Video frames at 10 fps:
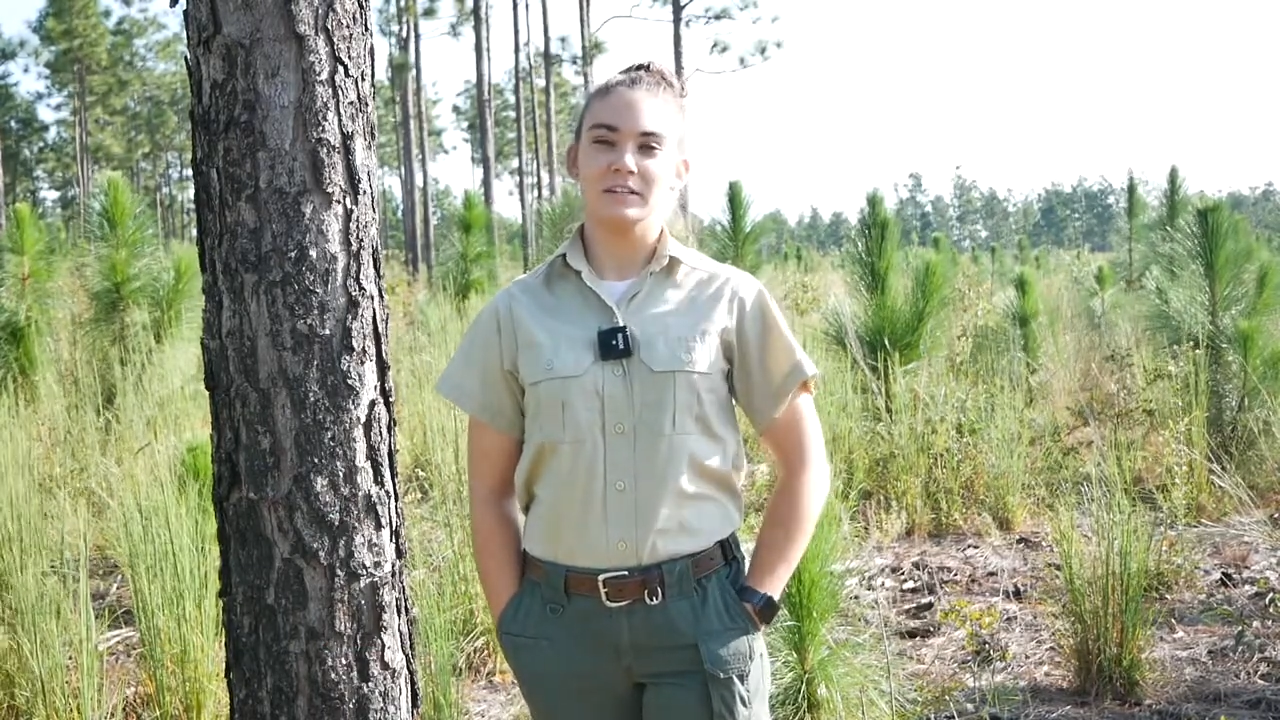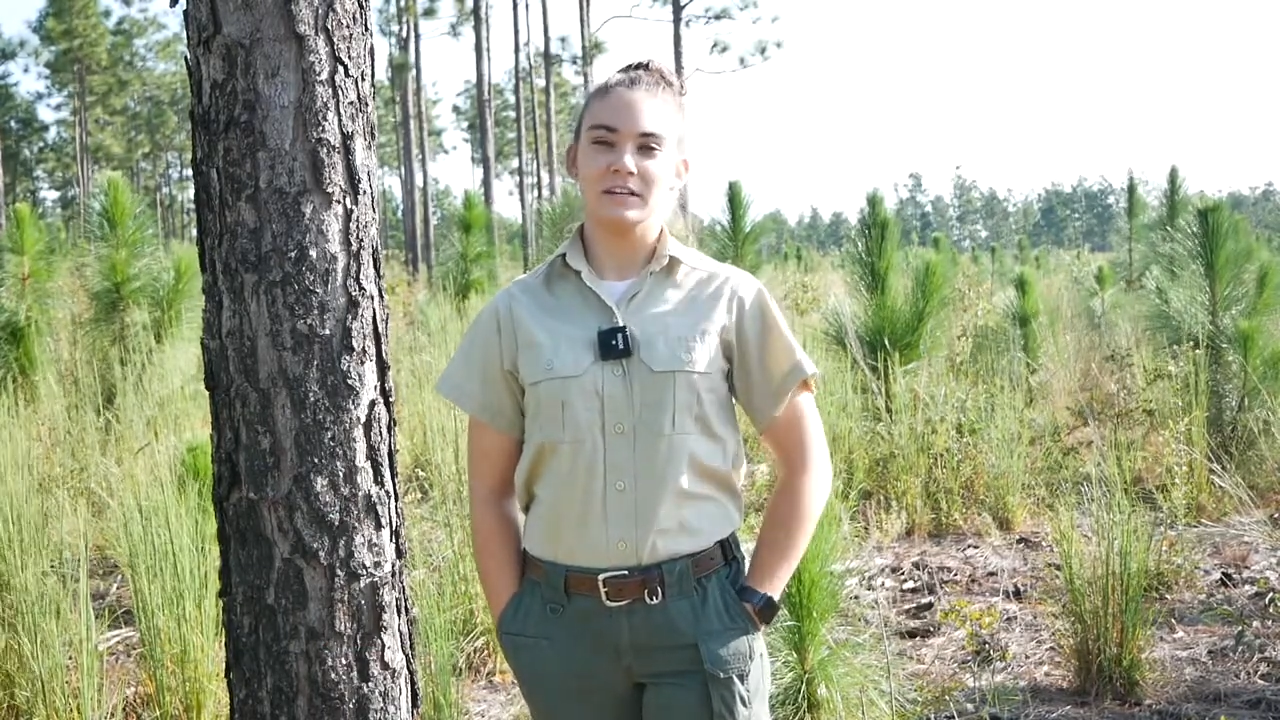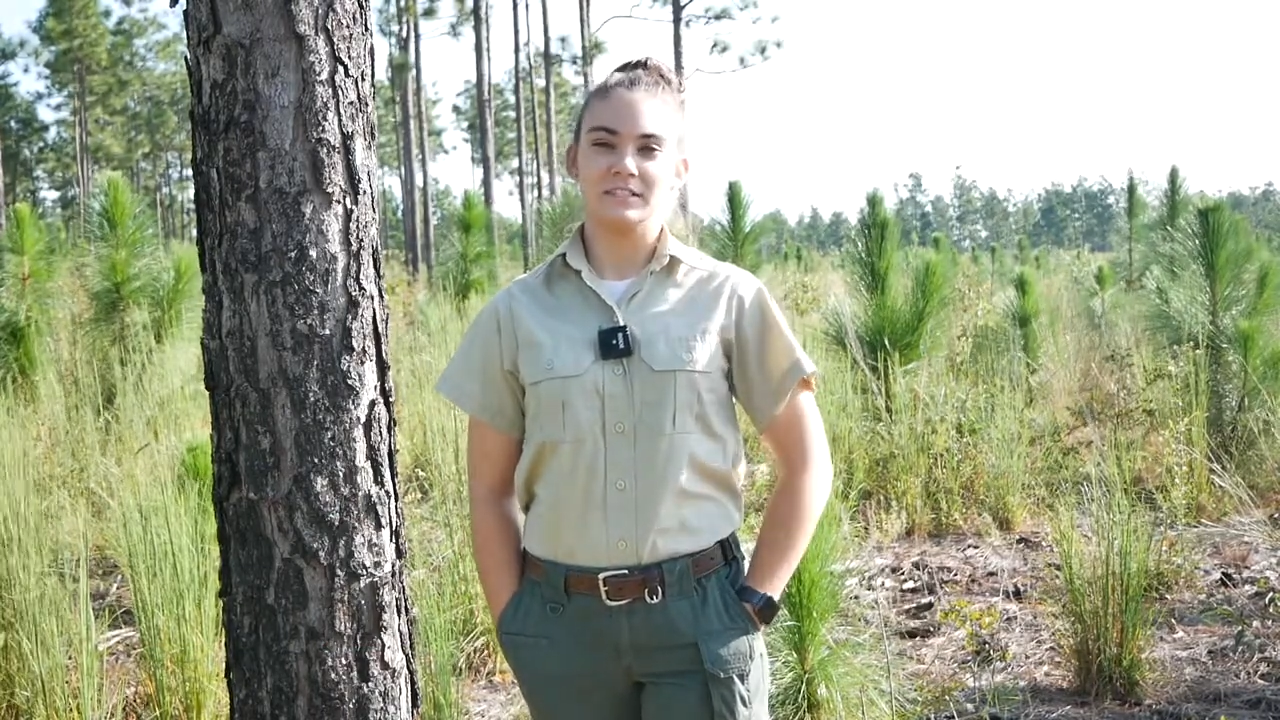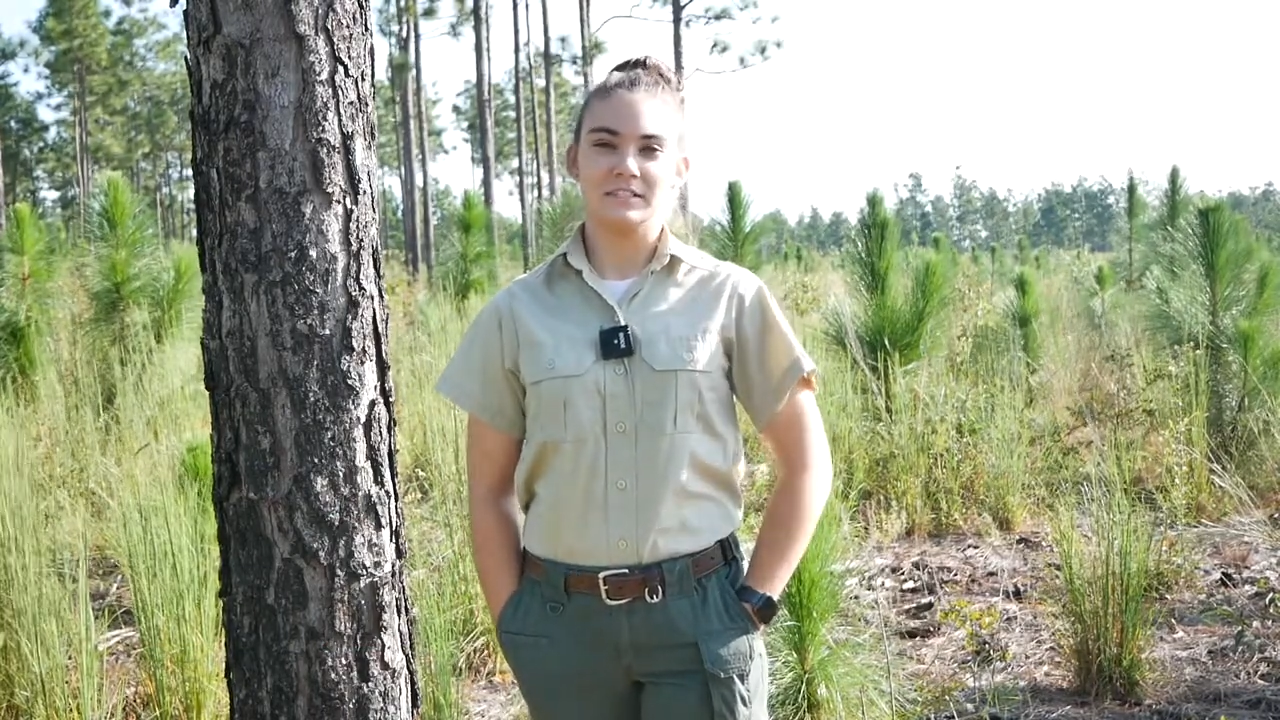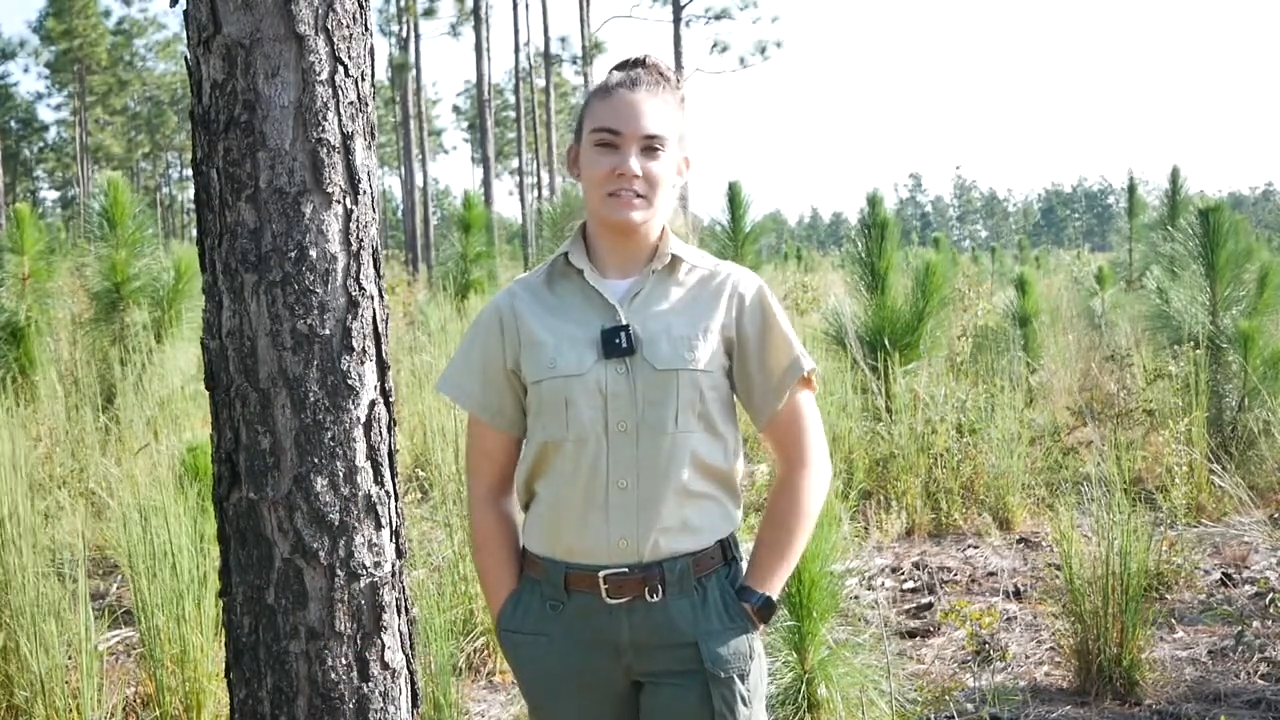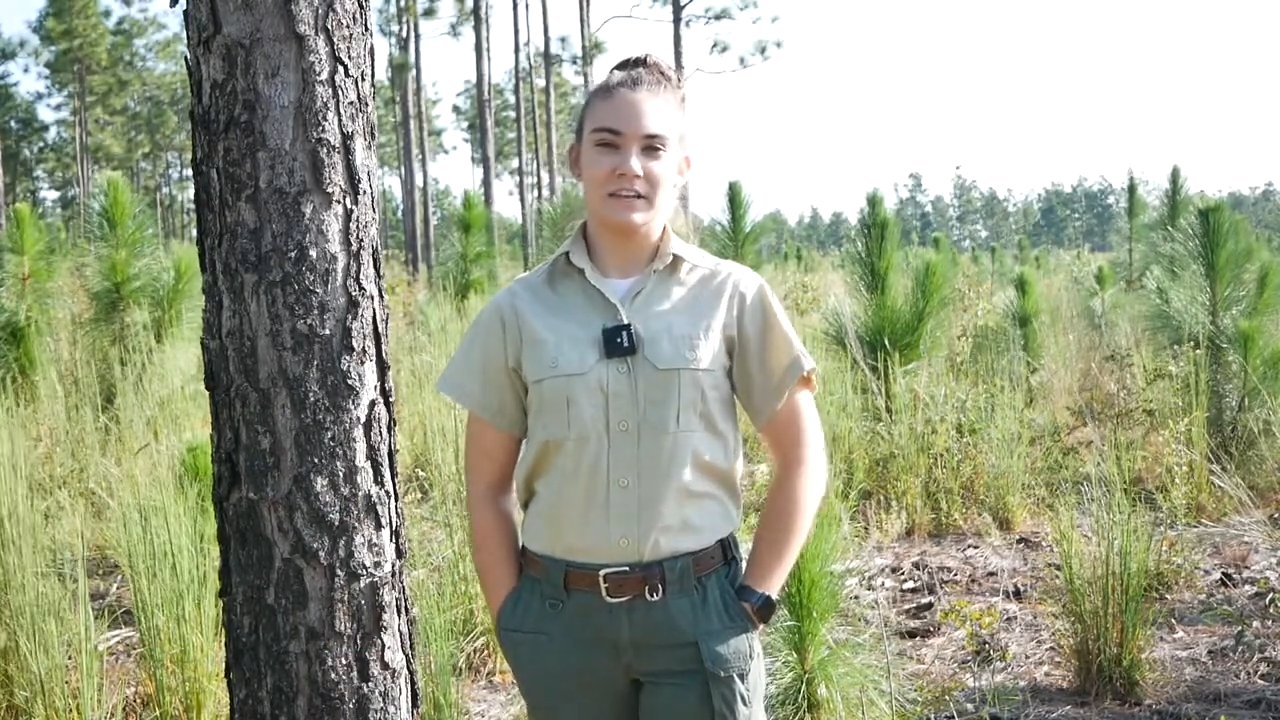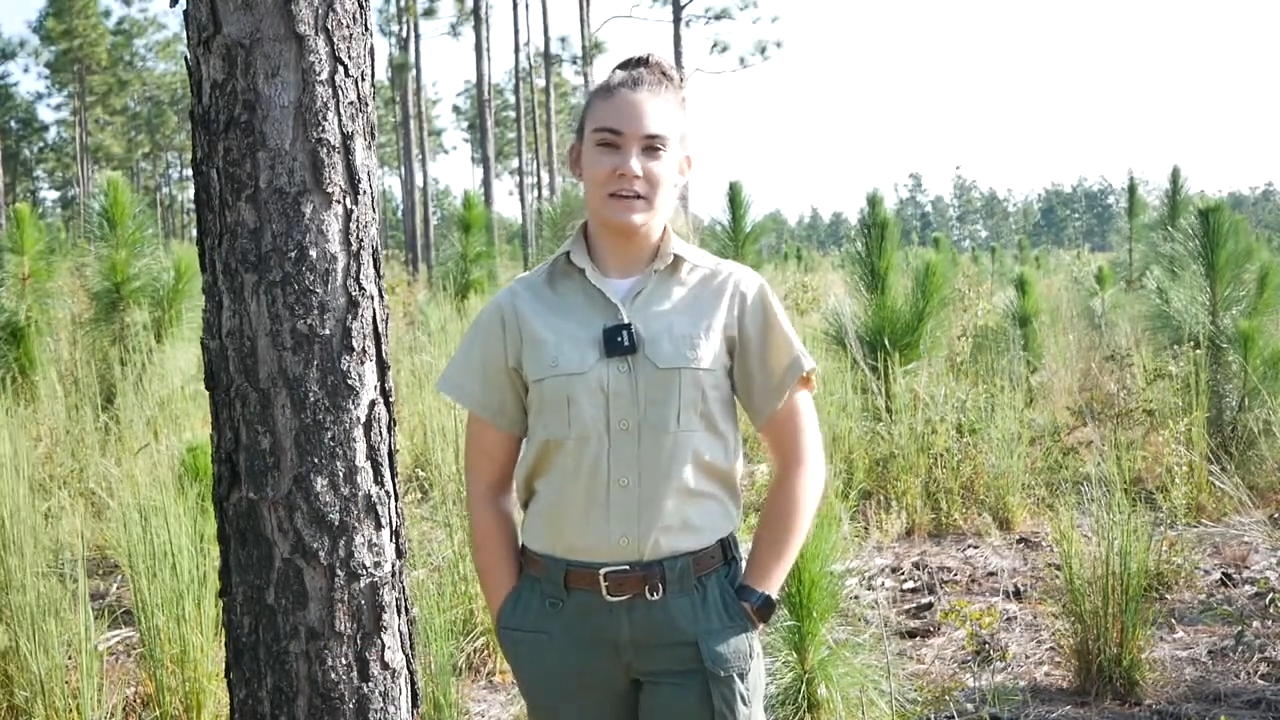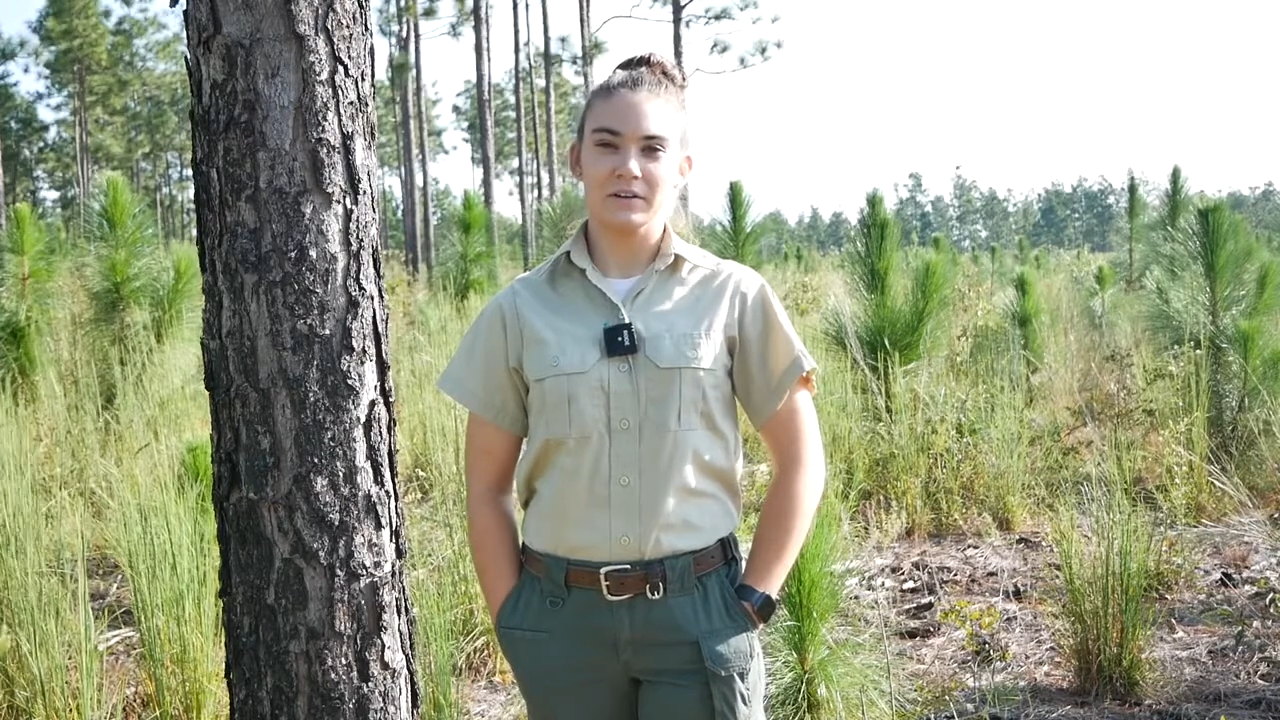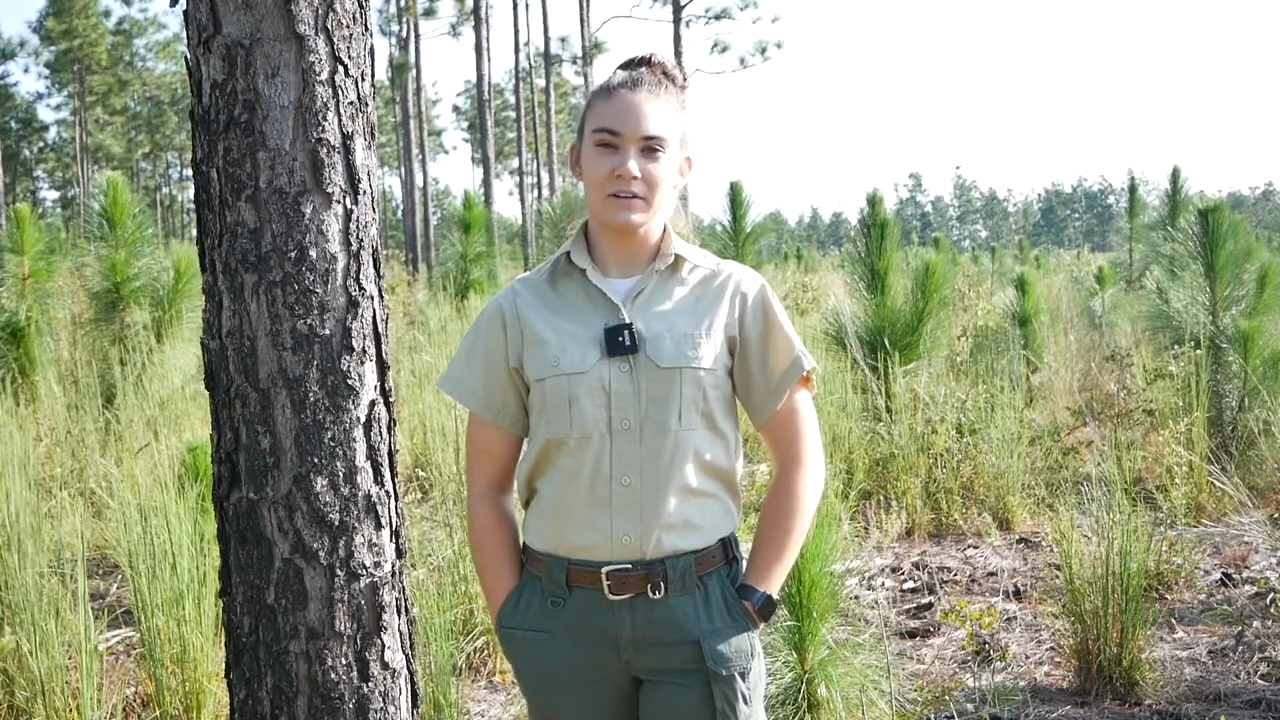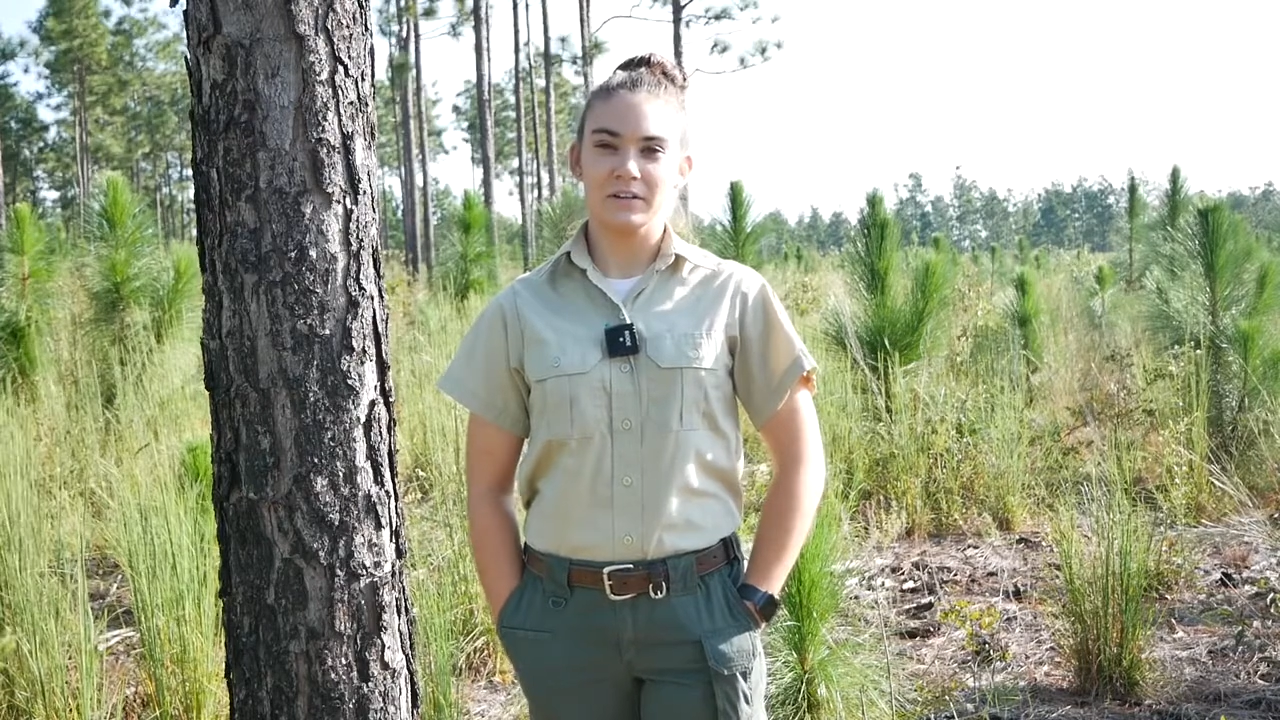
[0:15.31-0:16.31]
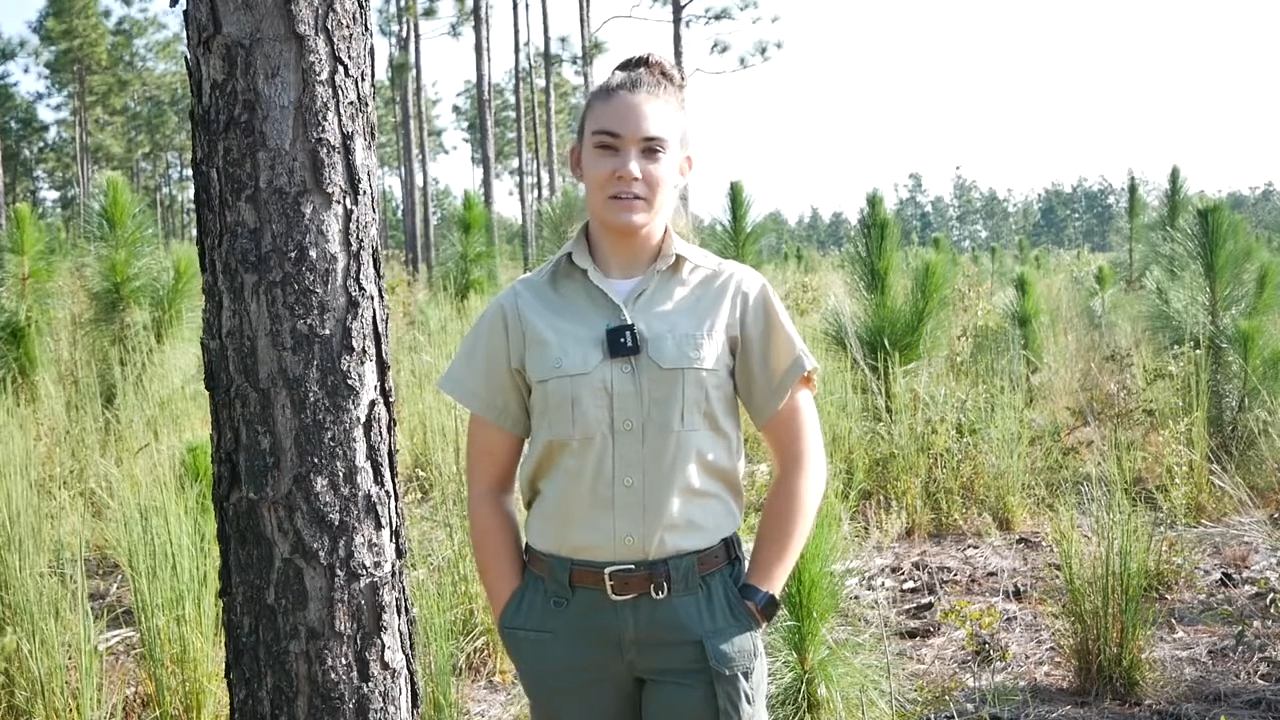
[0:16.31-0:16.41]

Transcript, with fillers: Lexington County.